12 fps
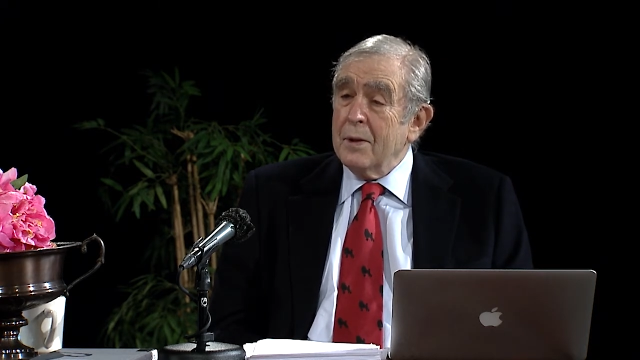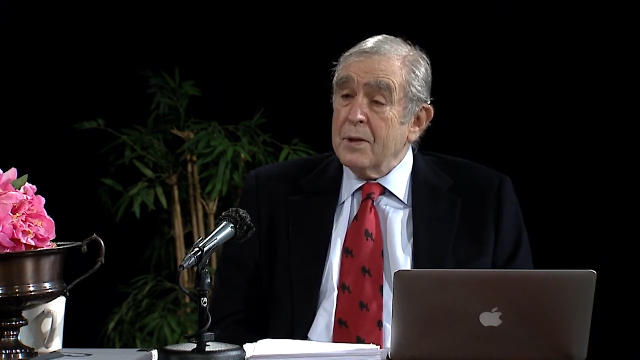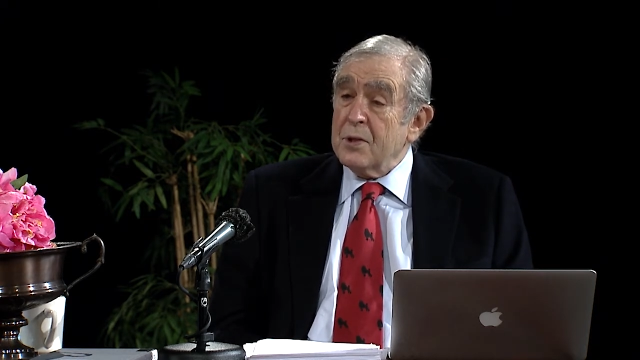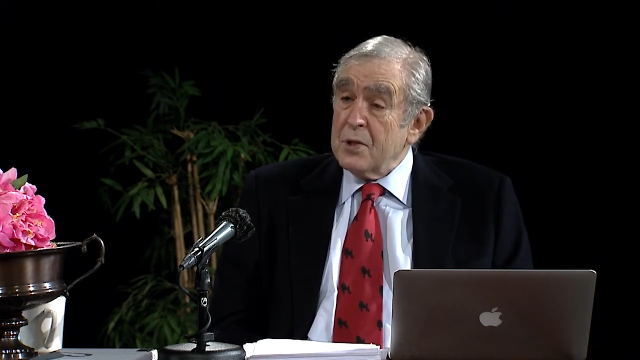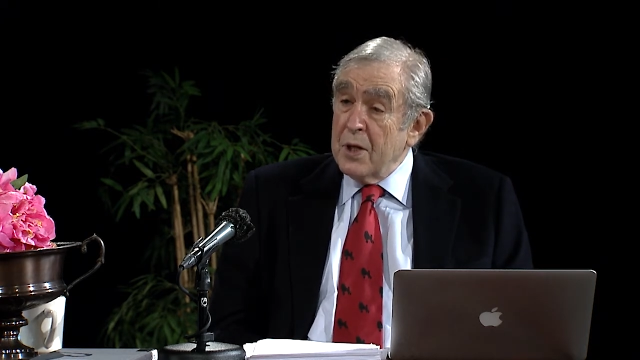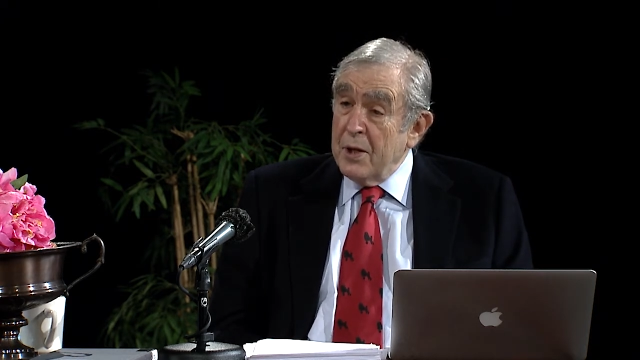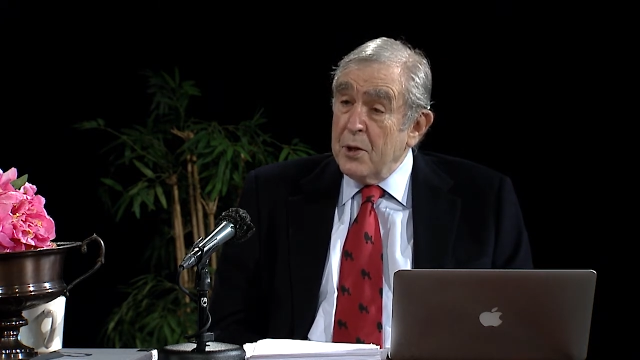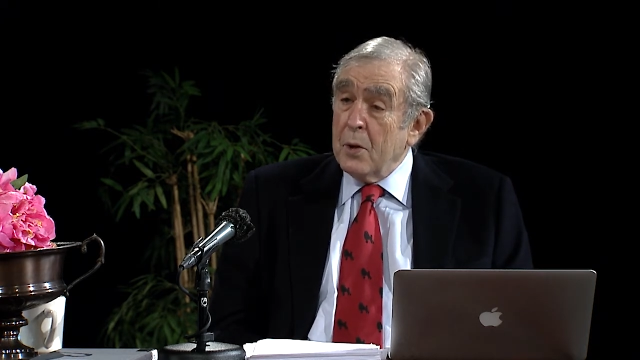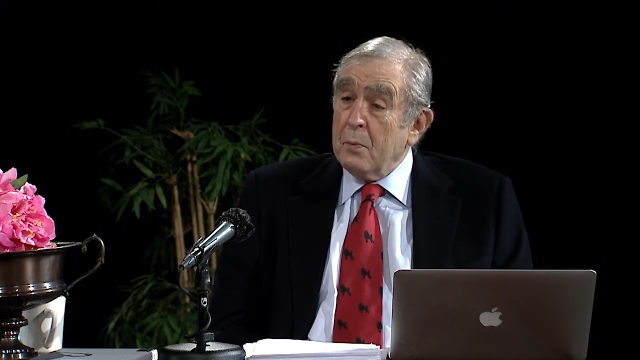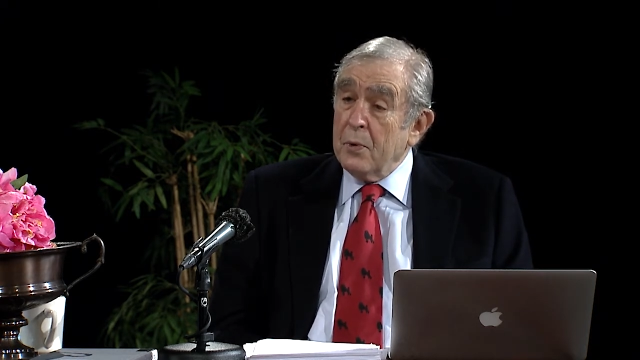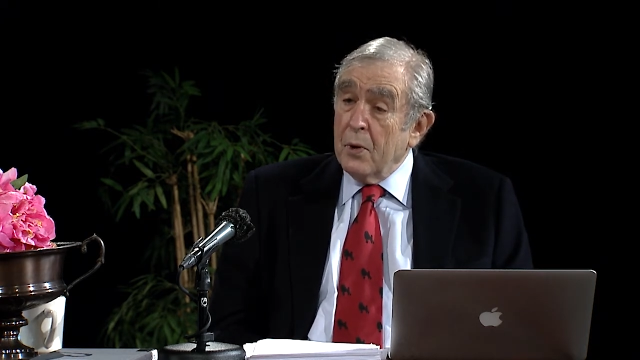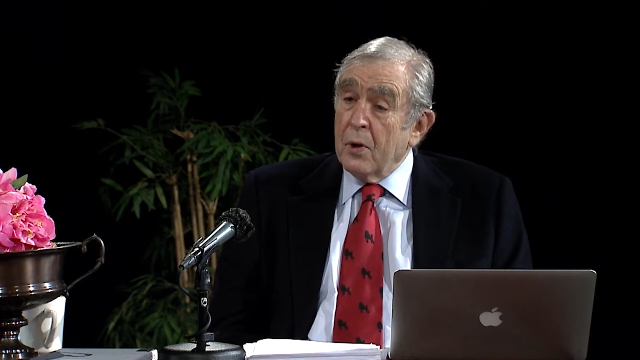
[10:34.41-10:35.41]
senior
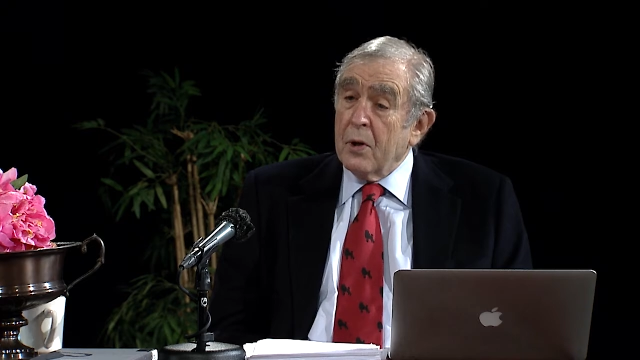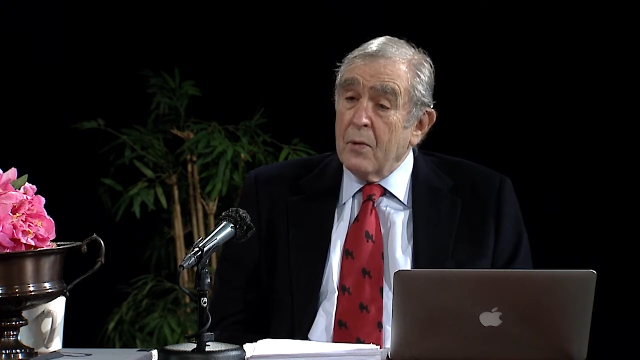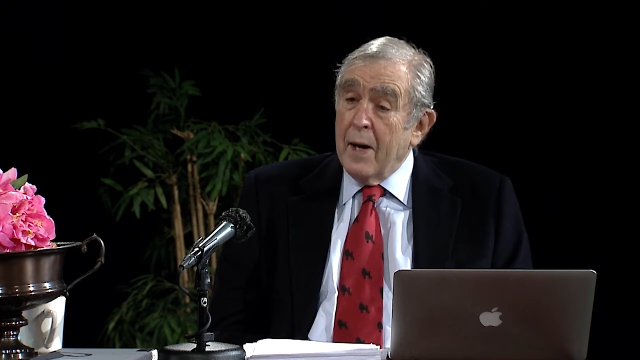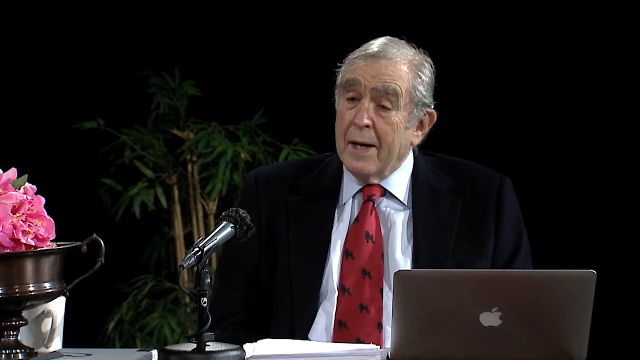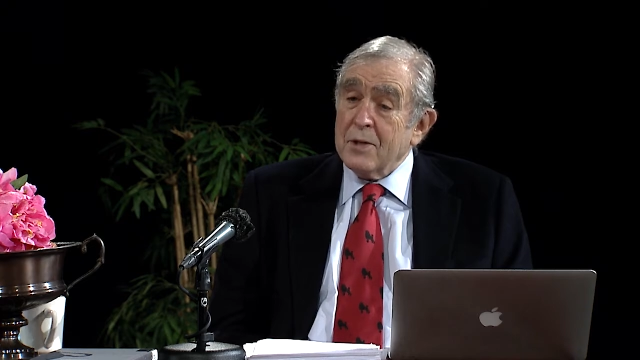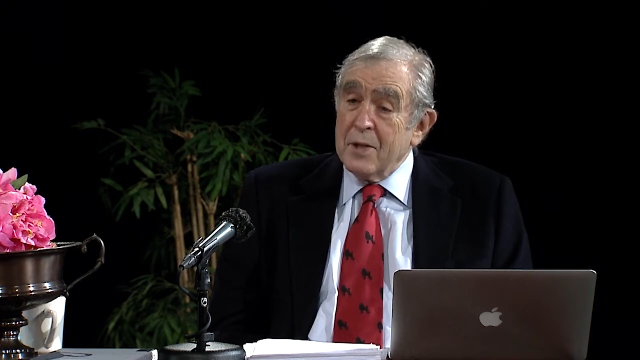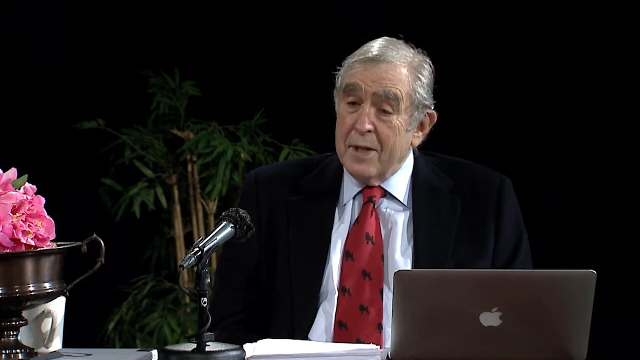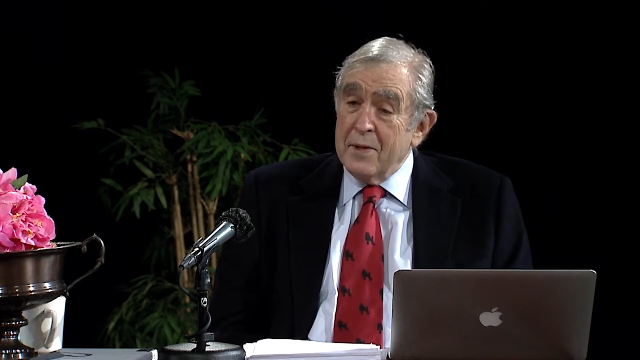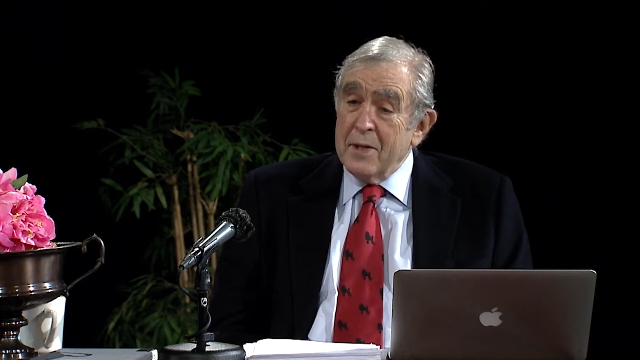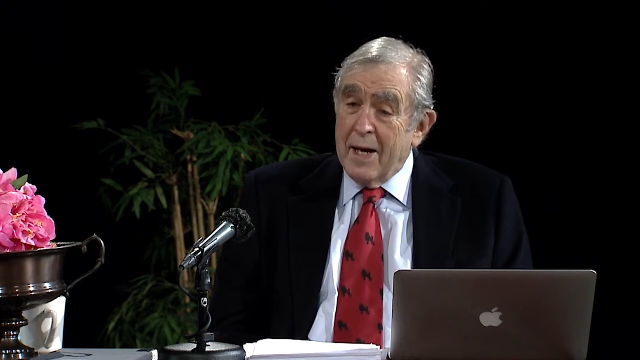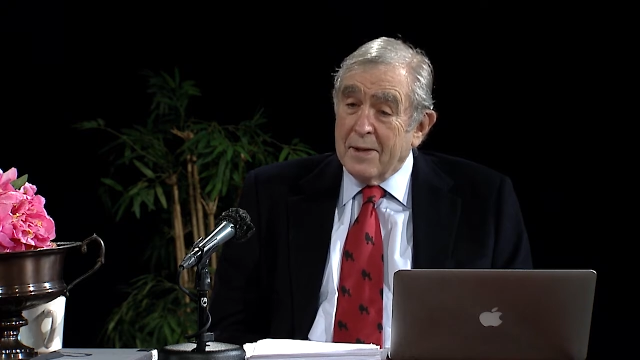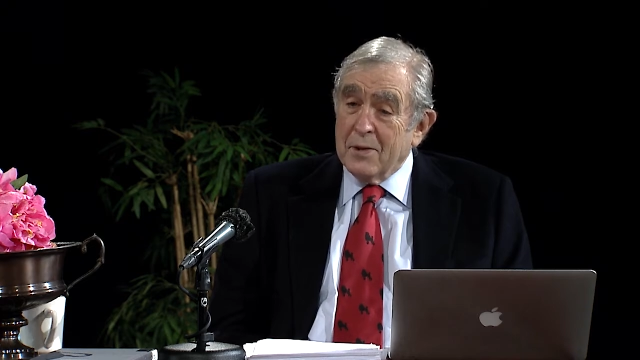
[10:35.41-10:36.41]
bureaucrats in
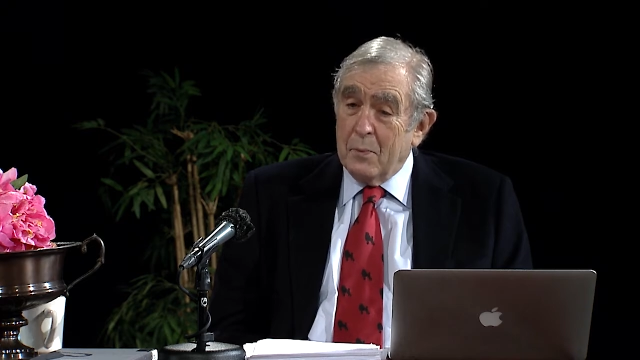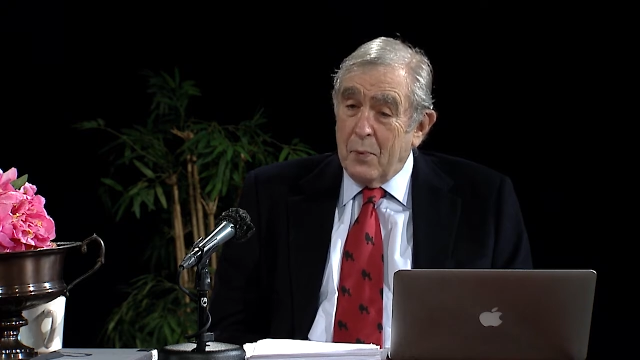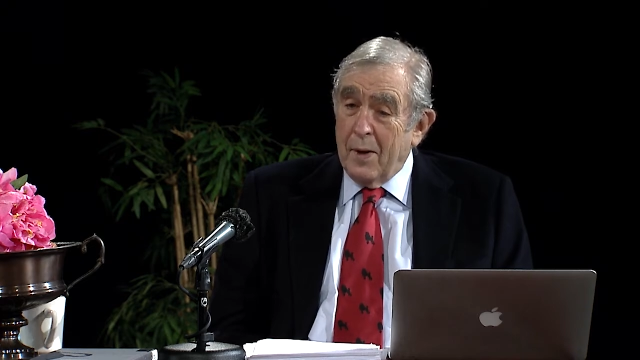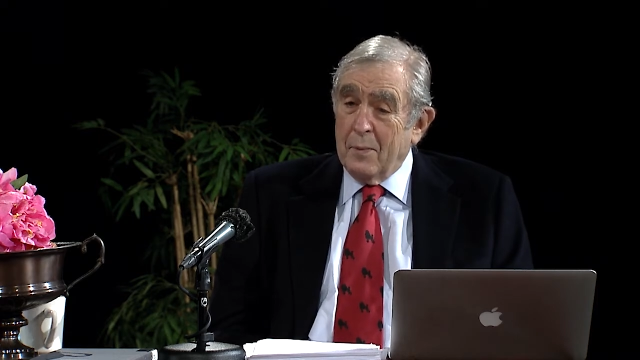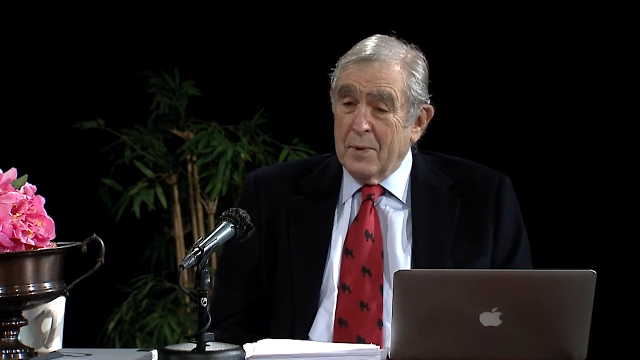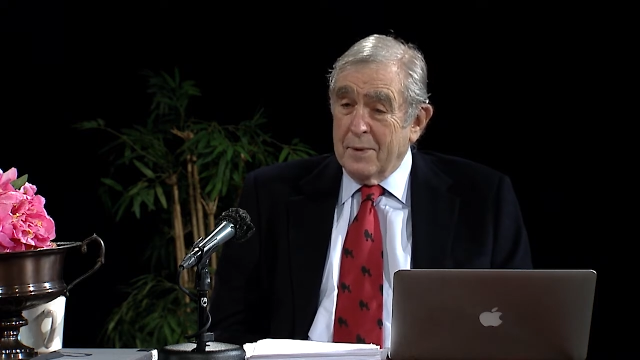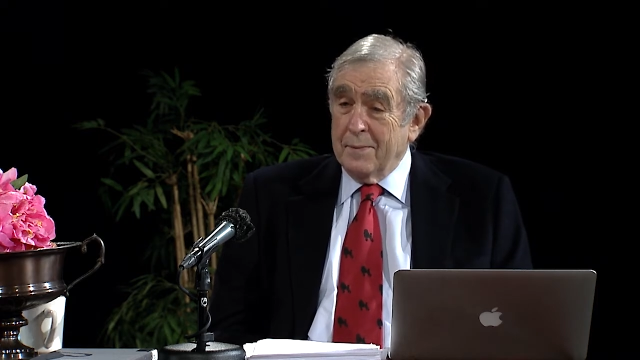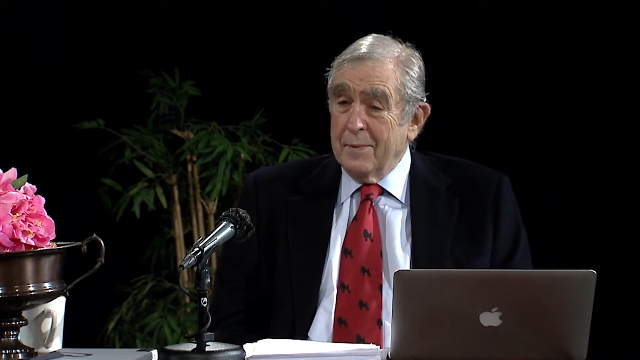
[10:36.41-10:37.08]
that department.